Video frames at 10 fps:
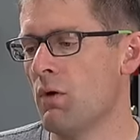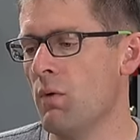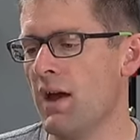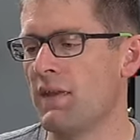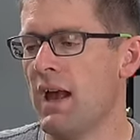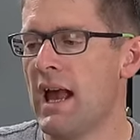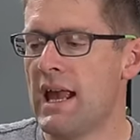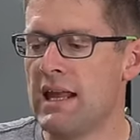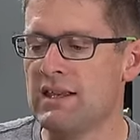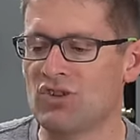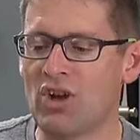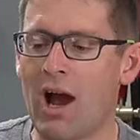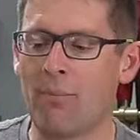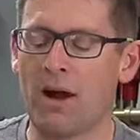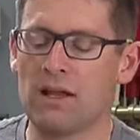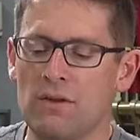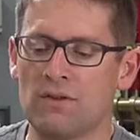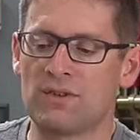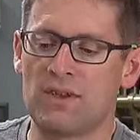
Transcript: with. In the shop, I use